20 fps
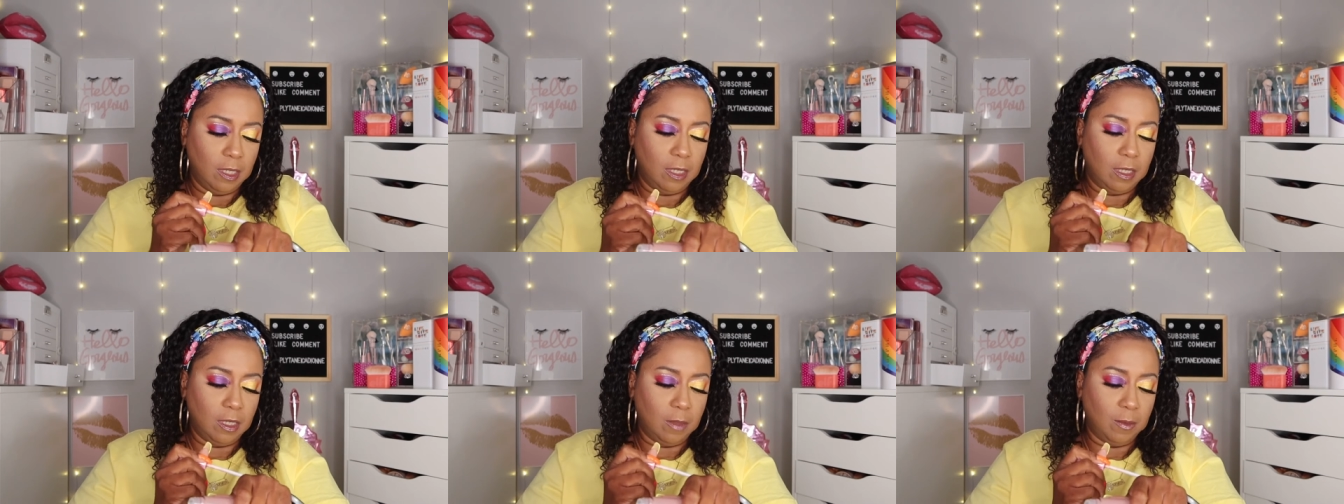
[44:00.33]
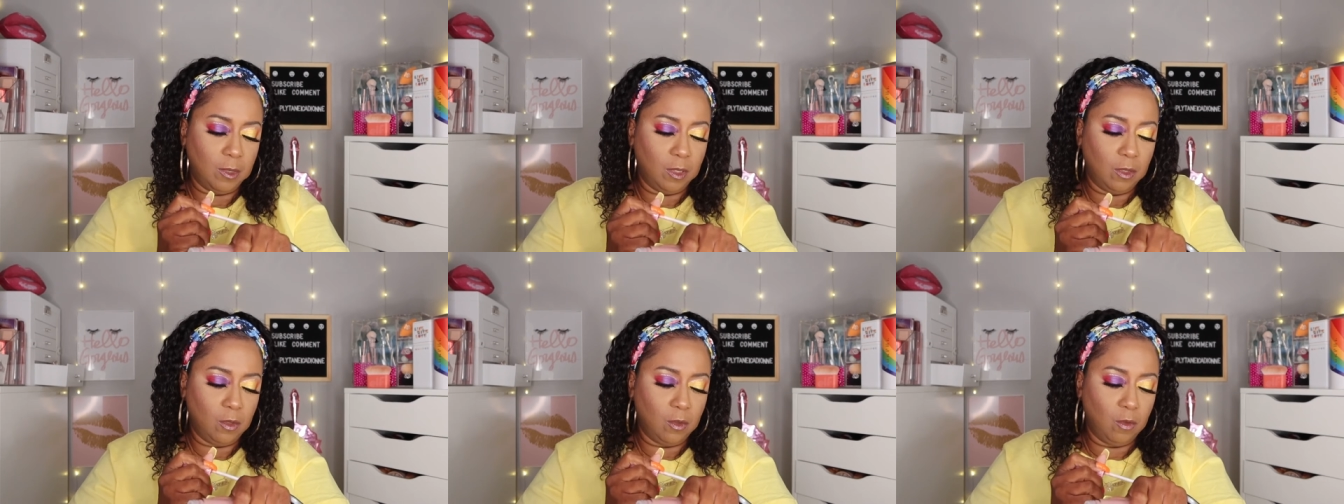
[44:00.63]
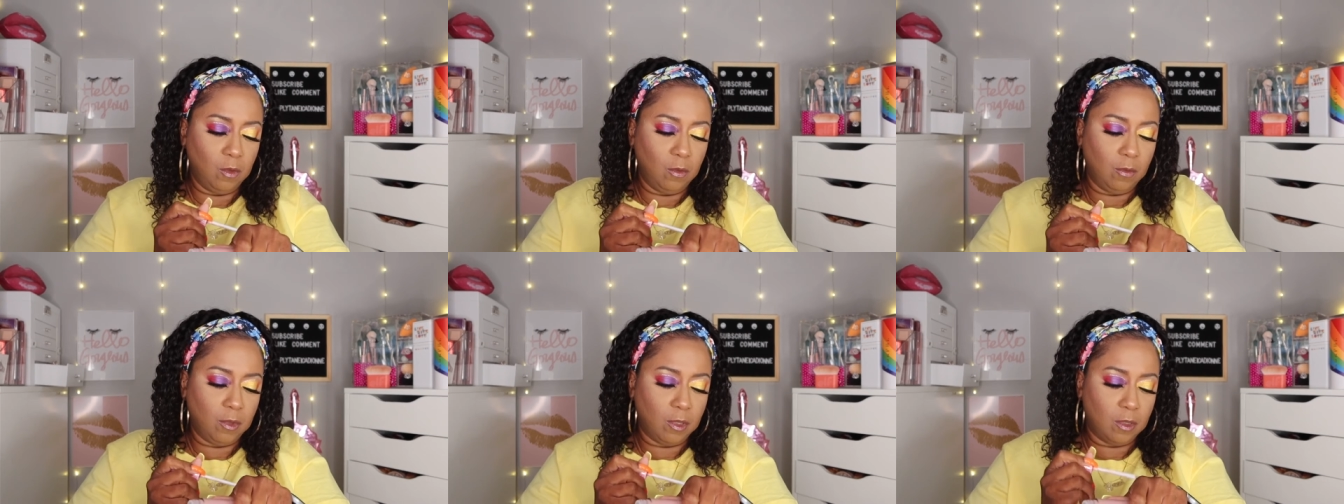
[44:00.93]
and I'm a
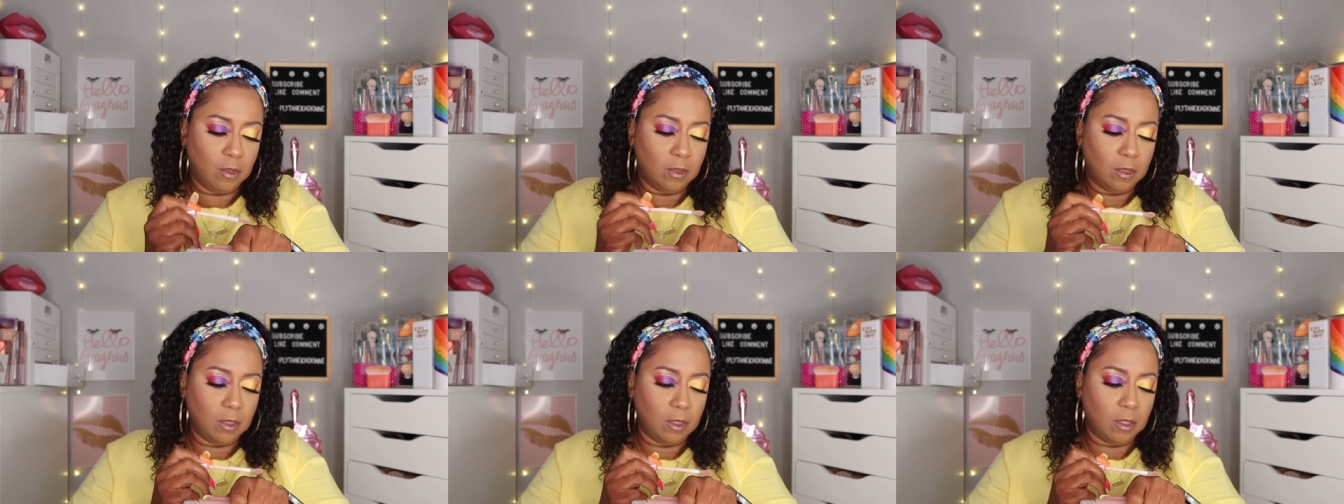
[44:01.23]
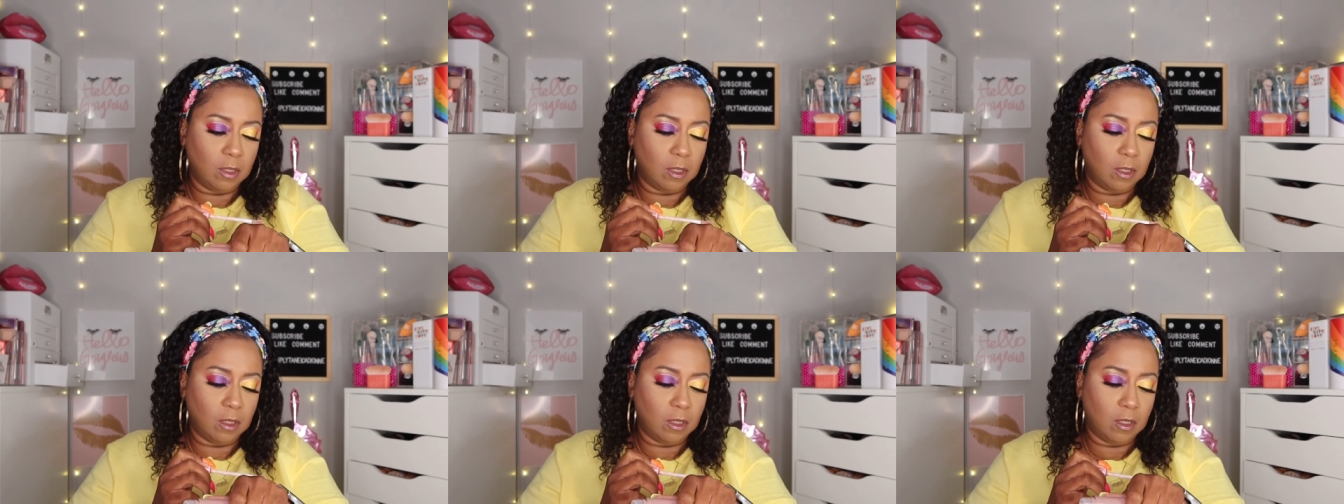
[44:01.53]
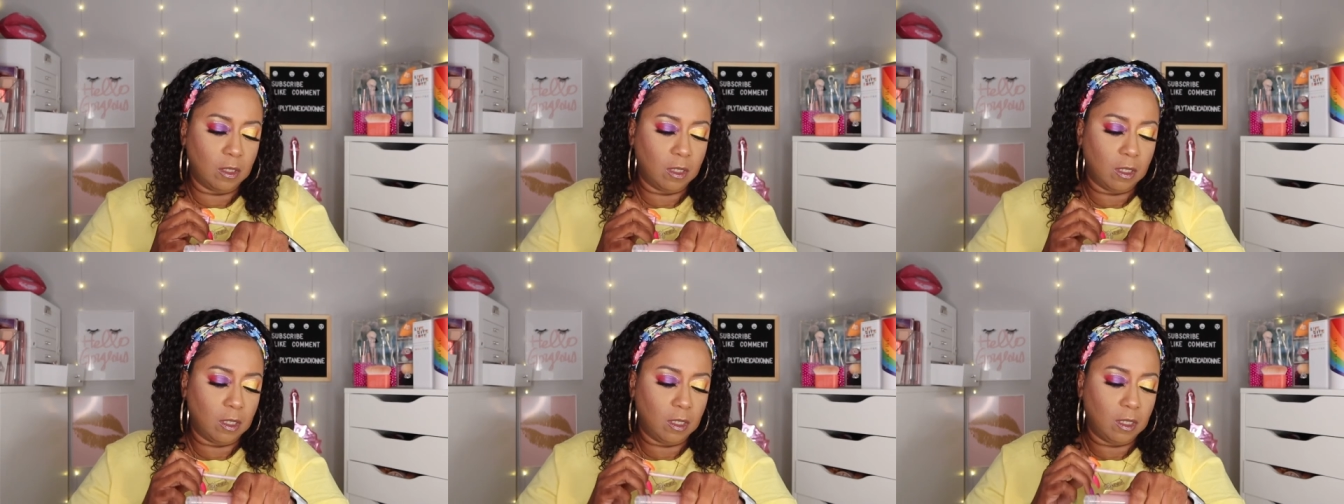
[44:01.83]
nude person.
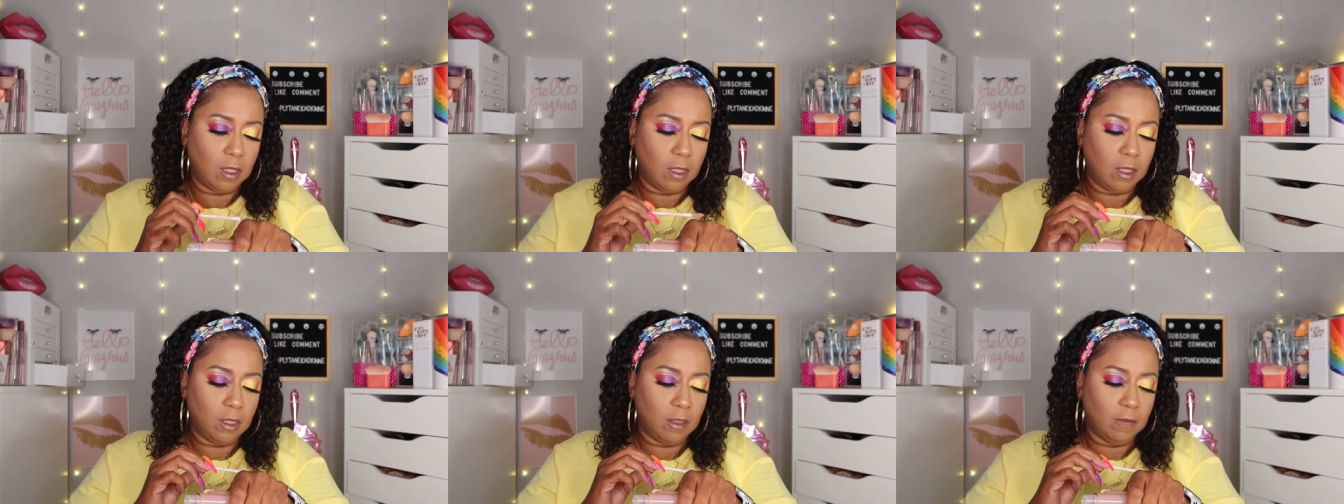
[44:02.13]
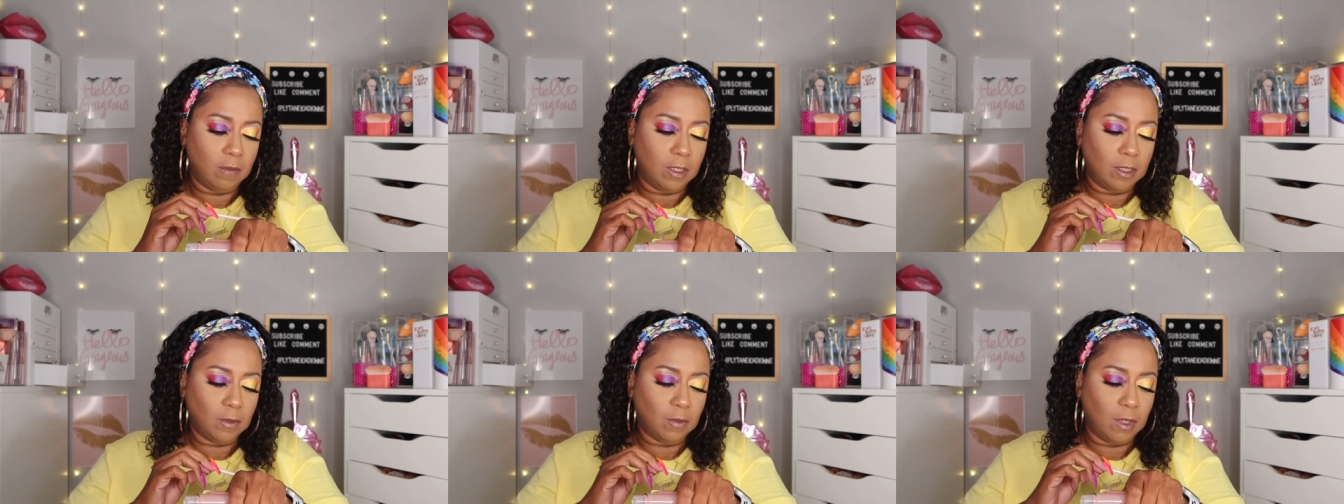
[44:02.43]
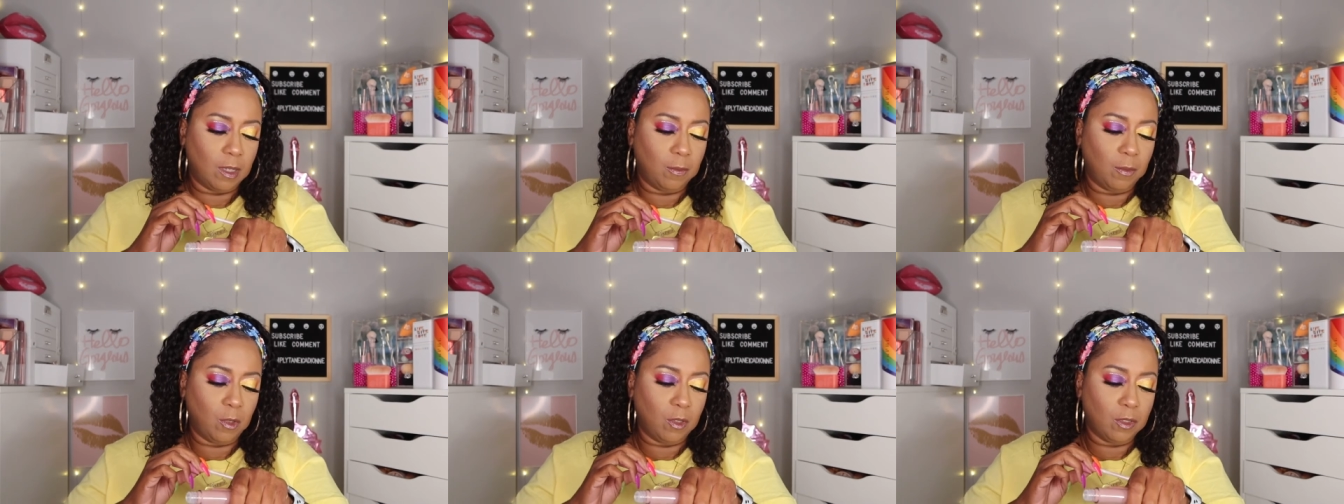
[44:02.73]
I love that's
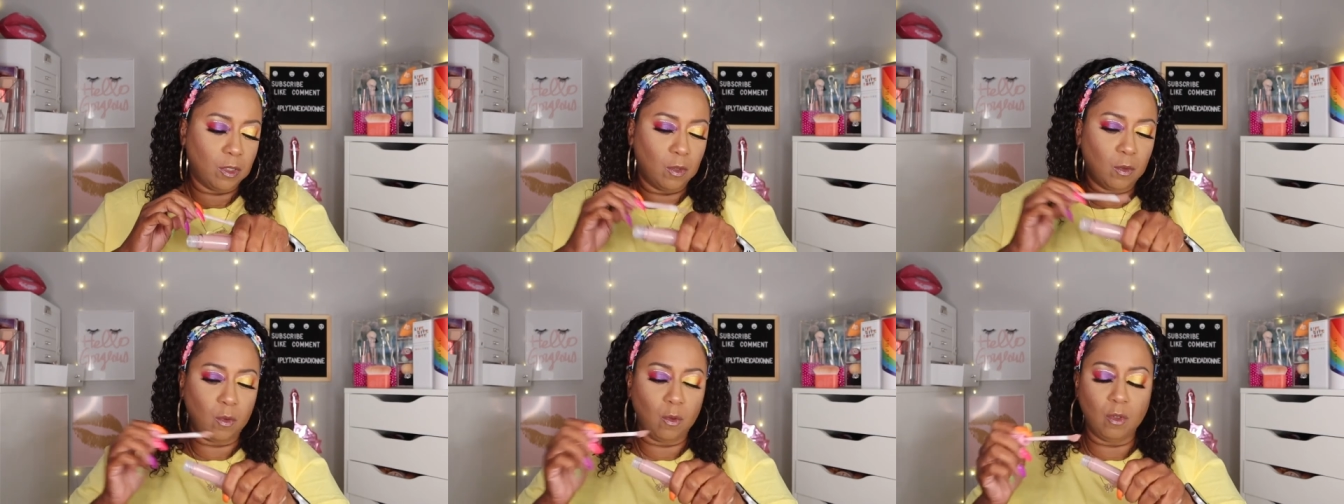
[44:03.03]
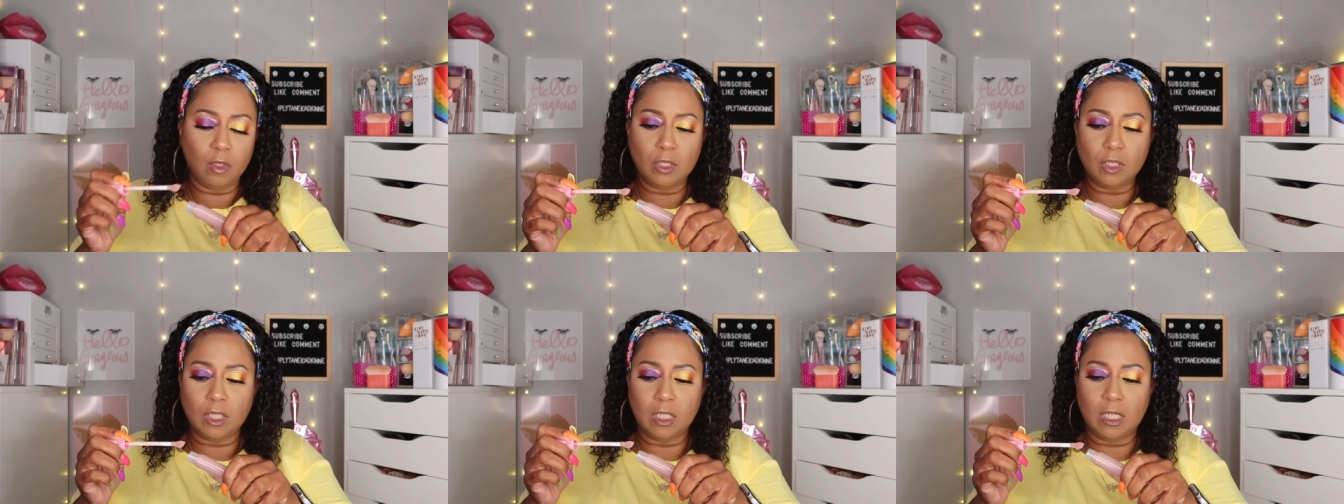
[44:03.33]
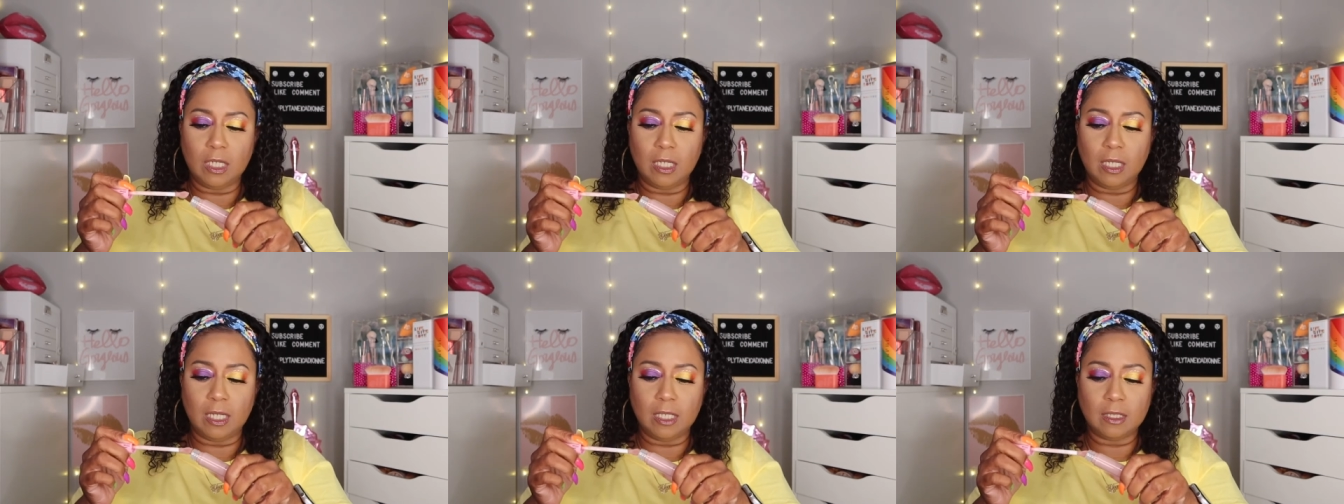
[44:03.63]
why I bought the
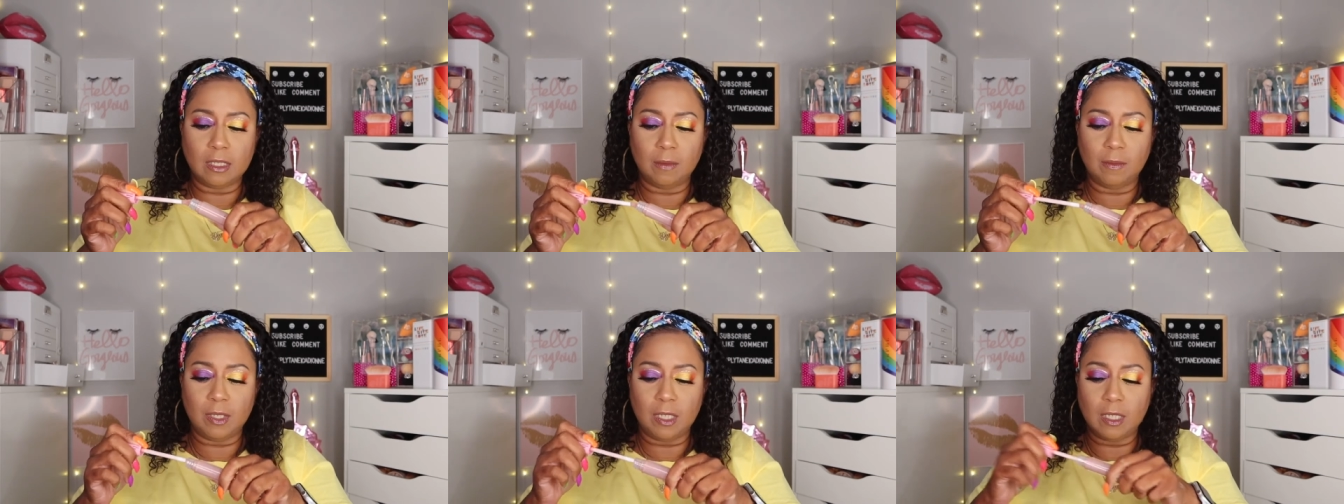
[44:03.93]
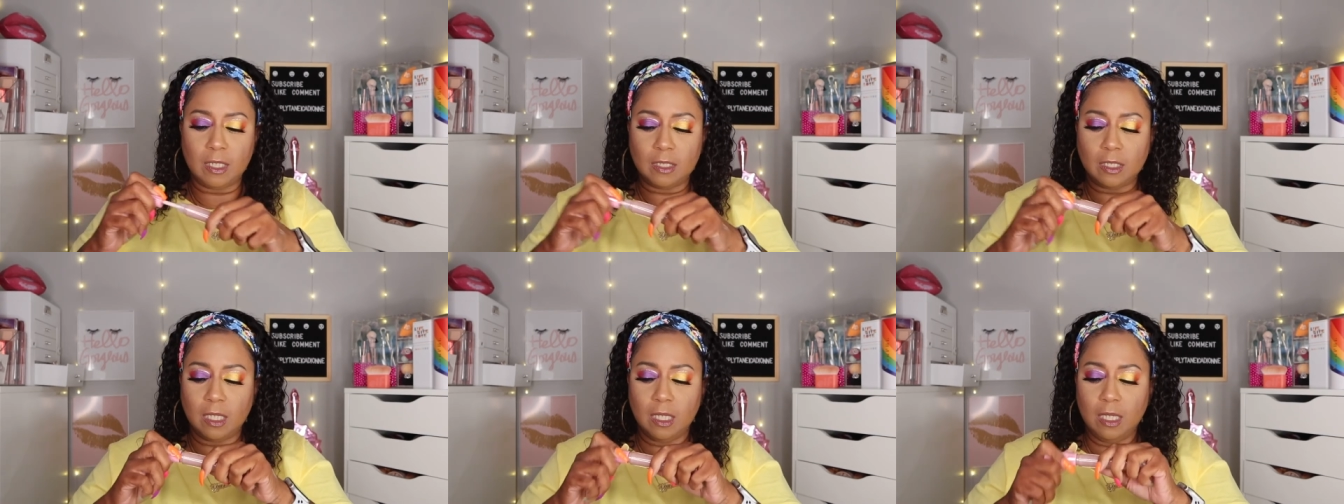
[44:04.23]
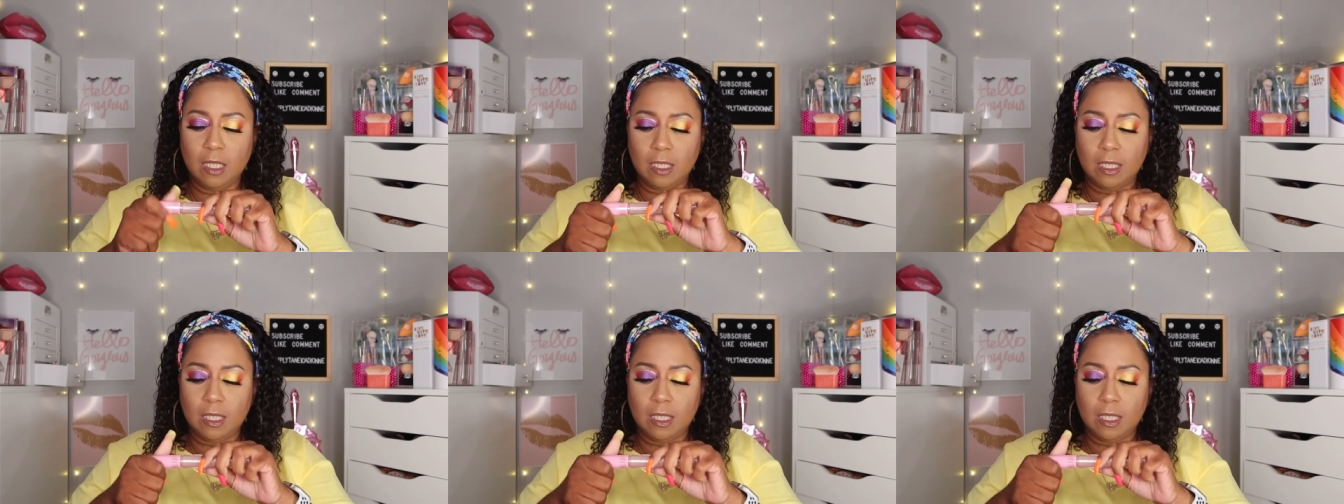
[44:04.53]
orgy collection because